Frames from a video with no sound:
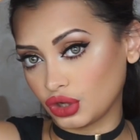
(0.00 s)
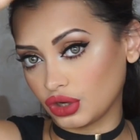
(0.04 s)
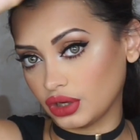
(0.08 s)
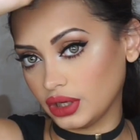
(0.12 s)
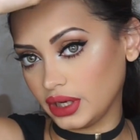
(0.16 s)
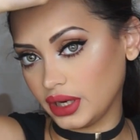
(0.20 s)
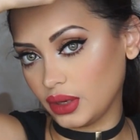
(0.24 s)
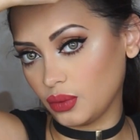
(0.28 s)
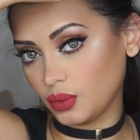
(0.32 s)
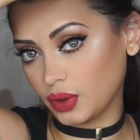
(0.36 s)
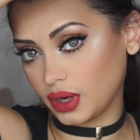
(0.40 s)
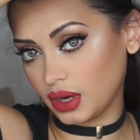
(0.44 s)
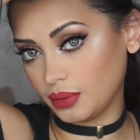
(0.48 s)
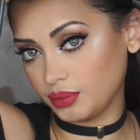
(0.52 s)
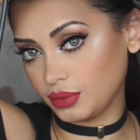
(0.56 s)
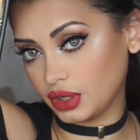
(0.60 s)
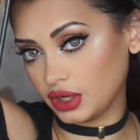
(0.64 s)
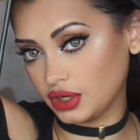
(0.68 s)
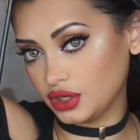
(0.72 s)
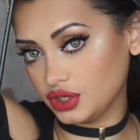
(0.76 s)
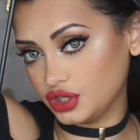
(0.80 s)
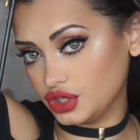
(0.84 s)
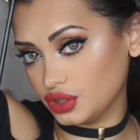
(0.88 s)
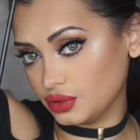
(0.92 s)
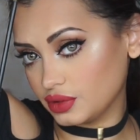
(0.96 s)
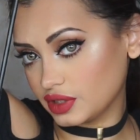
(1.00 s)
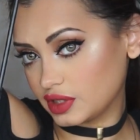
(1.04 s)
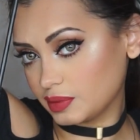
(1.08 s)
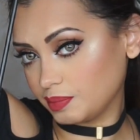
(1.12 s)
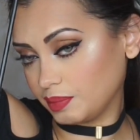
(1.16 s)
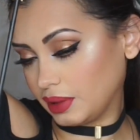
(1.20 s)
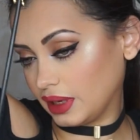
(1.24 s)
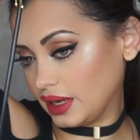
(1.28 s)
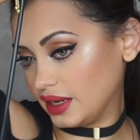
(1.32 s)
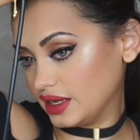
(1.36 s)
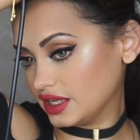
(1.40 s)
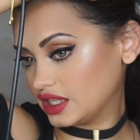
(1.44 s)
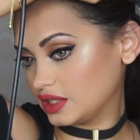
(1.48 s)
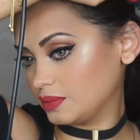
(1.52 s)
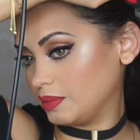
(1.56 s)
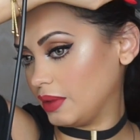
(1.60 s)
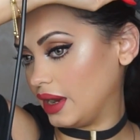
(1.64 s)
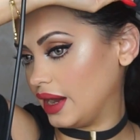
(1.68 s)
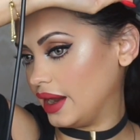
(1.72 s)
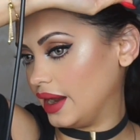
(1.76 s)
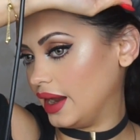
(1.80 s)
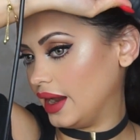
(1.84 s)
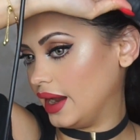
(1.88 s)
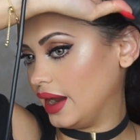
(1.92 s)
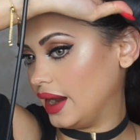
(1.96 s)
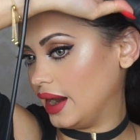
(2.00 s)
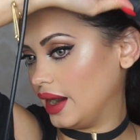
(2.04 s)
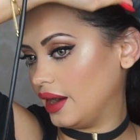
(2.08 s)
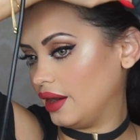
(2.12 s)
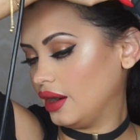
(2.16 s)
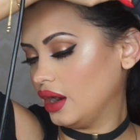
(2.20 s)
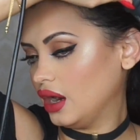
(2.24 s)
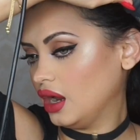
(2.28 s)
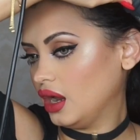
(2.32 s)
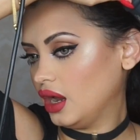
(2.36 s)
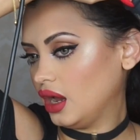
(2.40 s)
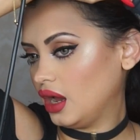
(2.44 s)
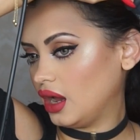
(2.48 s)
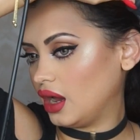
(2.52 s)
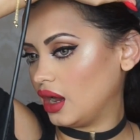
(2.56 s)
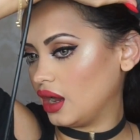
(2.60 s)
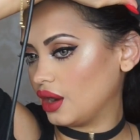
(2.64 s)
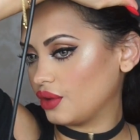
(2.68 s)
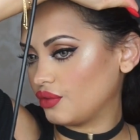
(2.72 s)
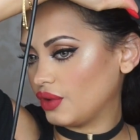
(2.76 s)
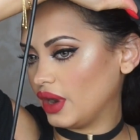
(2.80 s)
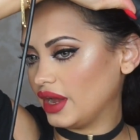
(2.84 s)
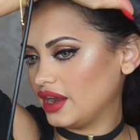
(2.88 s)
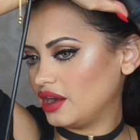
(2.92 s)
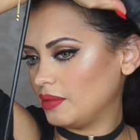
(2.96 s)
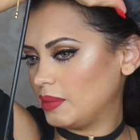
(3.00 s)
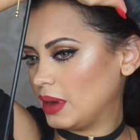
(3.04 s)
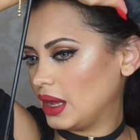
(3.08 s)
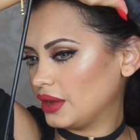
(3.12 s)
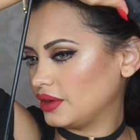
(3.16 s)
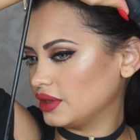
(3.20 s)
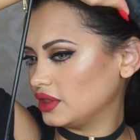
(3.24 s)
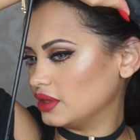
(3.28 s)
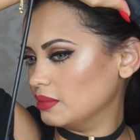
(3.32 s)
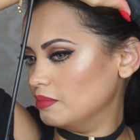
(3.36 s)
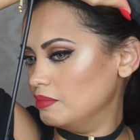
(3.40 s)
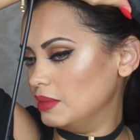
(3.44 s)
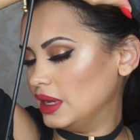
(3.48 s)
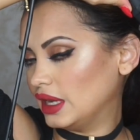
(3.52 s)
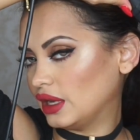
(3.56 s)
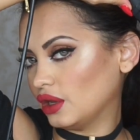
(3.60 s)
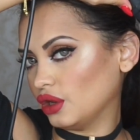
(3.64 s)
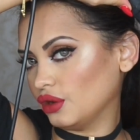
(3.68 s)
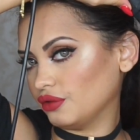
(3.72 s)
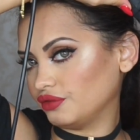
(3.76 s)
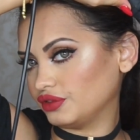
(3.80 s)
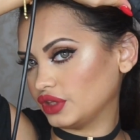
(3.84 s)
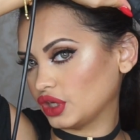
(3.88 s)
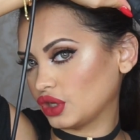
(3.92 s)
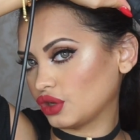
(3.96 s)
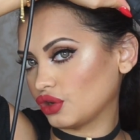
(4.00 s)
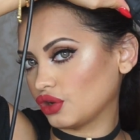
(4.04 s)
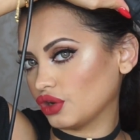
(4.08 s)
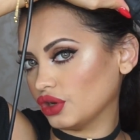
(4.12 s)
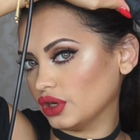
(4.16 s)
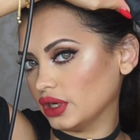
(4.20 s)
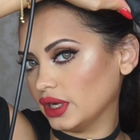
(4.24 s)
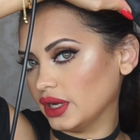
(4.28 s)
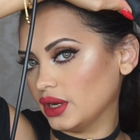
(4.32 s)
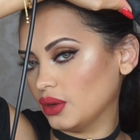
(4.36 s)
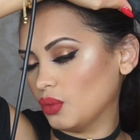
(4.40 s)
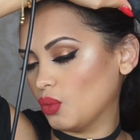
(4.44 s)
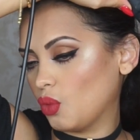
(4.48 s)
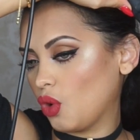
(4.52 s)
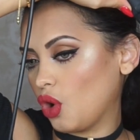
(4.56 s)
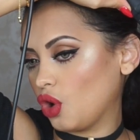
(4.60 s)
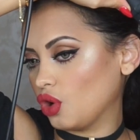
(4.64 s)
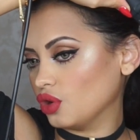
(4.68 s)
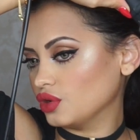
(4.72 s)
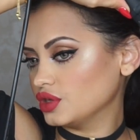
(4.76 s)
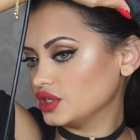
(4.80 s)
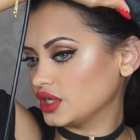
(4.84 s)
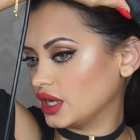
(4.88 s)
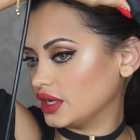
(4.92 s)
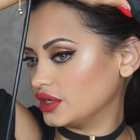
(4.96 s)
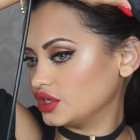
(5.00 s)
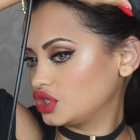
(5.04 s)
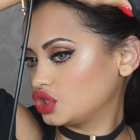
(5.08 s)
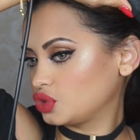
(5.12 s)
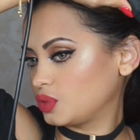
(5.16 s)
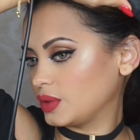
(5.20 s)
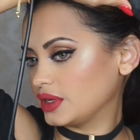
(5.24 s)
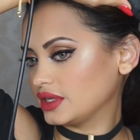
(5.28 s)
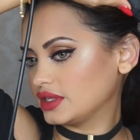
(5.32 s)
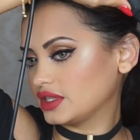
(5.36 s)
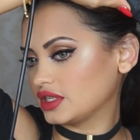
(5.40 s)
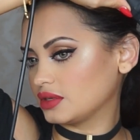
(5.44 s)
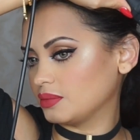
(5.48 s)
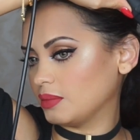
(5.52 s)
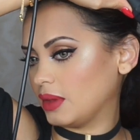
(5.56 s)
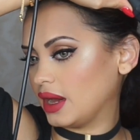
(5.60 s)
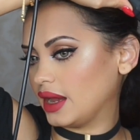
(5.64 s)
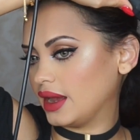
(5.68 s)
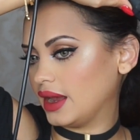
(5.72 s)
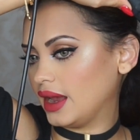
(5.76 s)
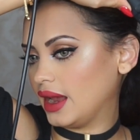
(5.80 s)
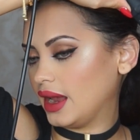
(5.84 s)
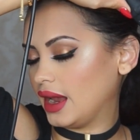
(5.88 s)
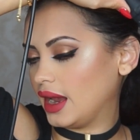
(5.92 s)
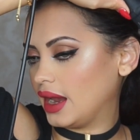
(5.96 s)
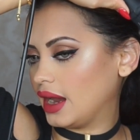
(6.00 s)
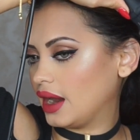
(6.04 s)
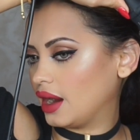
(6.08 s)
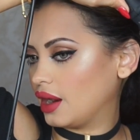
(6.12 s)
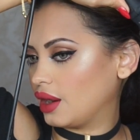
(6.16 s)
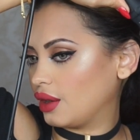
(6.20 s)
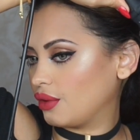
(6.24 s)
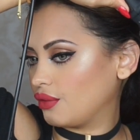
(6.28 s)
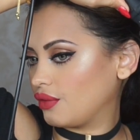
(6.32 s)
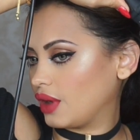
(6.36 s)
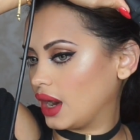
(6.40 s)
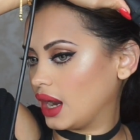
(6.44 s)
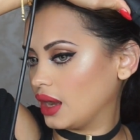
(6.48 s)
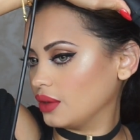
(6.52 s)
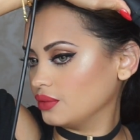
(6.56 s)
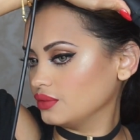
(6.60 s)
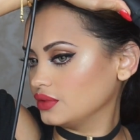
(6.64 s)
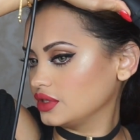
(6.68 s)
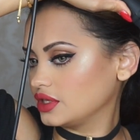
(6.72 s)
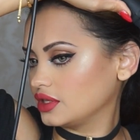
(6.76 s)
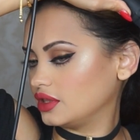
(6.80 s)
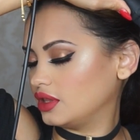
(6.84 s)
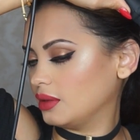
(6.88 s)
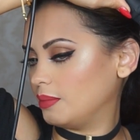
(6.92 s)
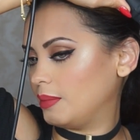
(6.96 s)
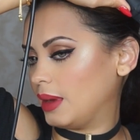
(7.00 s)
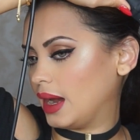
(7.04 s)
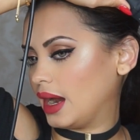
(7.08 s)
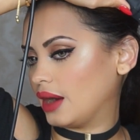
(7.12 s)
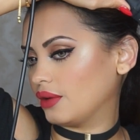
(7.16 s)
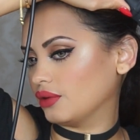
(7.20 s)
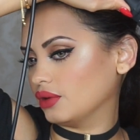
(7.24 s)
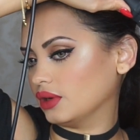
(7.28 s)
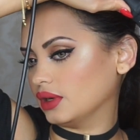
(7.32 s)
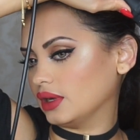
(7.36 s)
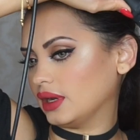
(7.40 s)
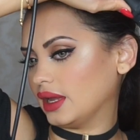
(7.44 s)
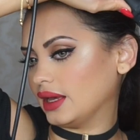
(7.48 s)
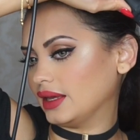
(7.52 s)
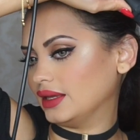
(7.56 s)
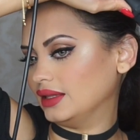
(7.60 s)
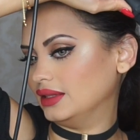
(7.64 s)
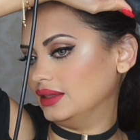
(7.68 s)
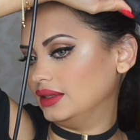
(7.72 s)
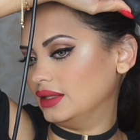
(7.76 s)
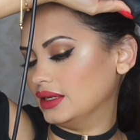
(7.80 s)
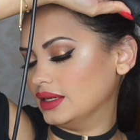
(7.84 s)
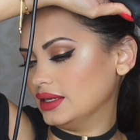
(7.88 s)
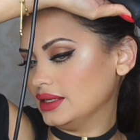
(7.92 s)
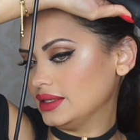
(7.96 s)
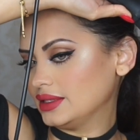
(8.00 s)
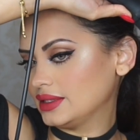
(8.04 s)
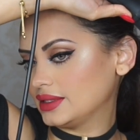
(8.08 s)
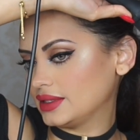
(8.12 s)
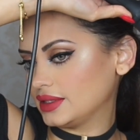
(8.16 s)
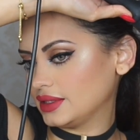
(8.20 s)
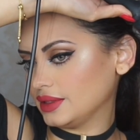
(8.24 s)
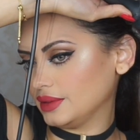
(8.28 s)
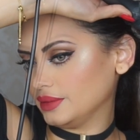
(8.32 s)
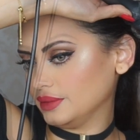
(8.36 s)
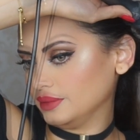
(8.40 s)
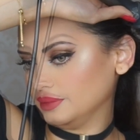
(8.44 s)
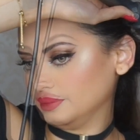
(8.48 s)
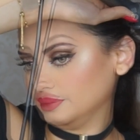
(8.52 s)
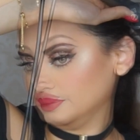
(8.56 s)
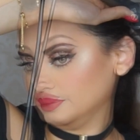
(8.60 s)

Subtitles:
curling, what I'm going to do is place my hair right about in the middle of the curling wand and twist my hair around the barrel like this.